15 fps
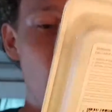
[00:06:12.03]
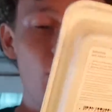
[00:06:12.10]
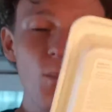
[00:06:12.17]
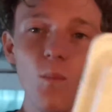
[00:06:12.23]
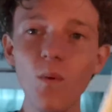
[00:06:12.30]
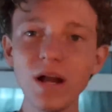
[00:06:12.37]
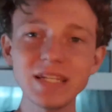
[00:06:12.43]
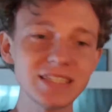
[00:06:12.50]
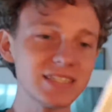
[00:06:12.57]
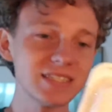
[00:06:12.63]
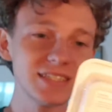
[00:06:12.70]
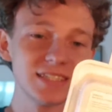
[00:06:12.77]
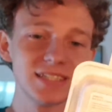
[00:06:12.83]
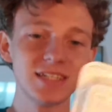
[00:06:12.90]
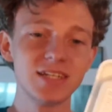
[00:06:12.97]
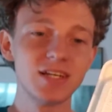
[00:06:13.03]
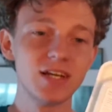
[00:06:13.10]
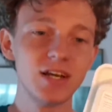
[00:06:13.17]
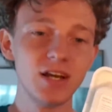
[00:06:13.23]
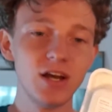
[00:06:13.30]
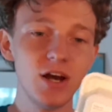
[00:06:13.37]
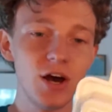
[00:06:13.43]
What?
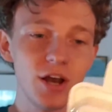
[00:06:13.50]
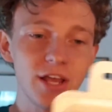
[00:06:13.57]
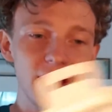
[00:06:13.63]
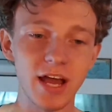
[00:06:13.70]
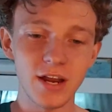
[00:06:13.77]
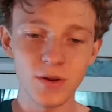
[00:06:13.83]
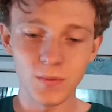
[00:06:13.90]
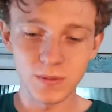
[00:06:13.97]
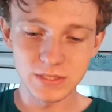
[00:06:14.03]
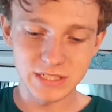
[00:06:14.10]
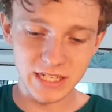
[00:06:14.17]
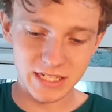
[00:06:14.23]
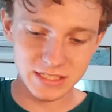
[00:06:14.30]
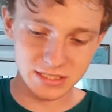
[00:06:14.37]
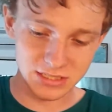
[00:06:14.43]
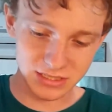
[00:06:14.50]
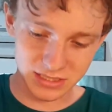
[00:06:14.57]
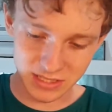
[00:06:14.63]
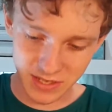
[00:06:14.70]
Okay, I know what DeX is.